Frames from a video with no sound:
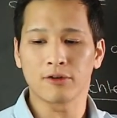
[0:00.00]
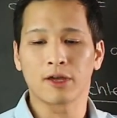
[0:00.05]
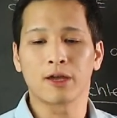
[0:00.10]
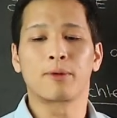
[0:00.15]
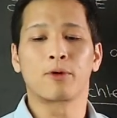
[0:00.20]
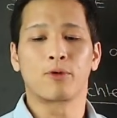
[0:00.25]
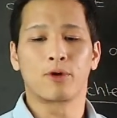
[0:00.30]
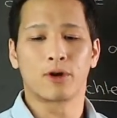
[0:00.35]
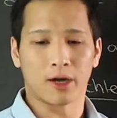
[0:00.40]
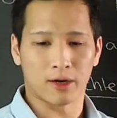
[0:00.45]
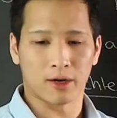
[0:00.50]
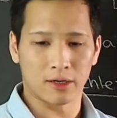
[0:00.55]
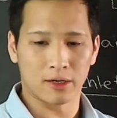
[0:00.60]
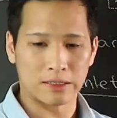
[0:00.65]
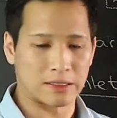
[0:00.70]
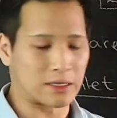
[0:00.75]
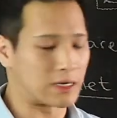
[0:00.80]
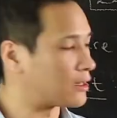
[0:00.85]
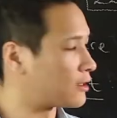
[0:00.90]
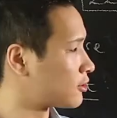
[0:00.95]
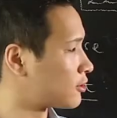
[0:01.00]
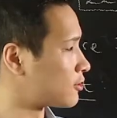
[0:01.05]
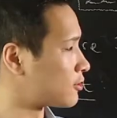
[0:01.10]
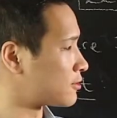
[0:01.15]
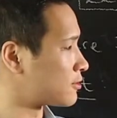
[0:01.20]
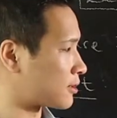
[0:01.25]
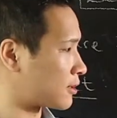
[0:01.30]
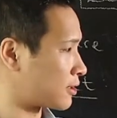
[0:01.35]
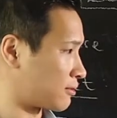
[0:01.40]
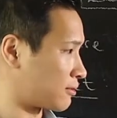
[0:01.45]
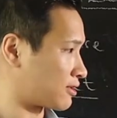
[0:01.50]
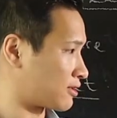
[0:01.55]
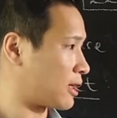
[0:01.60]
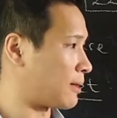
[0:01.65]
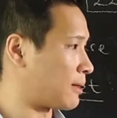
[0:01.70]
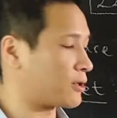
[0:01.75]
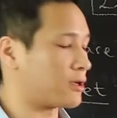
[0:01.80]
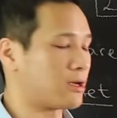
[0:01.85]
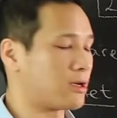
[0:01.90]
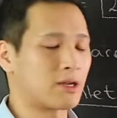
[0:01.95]
But we're not going to study those
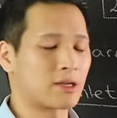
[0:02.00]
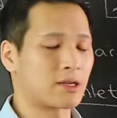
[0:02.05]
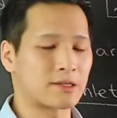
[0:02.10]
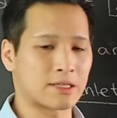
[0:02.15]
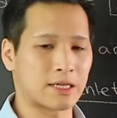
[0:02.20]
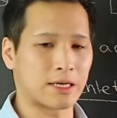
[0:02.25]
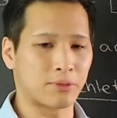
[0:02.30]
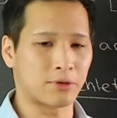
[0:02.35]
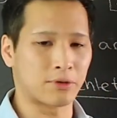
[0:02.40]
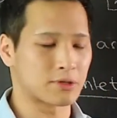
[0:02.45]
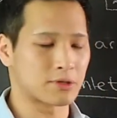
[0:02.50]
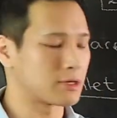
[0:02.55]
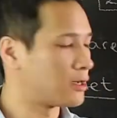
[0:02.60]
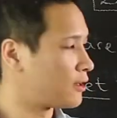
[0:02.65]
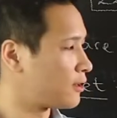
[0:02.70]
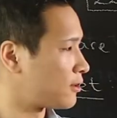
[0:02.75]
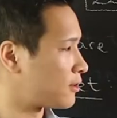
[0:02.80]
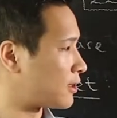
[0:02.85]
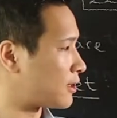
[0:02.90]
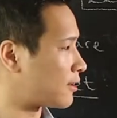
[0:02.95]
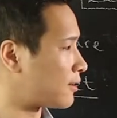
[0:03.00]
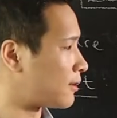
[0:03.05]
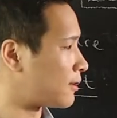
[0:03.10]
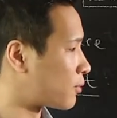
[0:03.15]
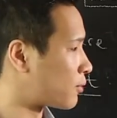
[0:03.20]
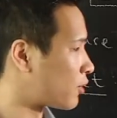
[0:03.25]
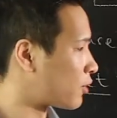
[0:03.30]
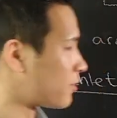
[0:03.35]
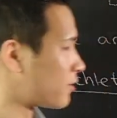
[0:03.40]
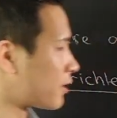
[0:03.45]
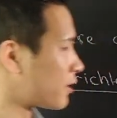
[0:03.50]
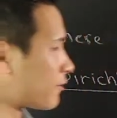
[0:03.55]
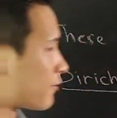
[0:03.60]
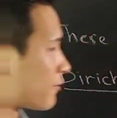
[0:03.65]
complicated examples. The important thing for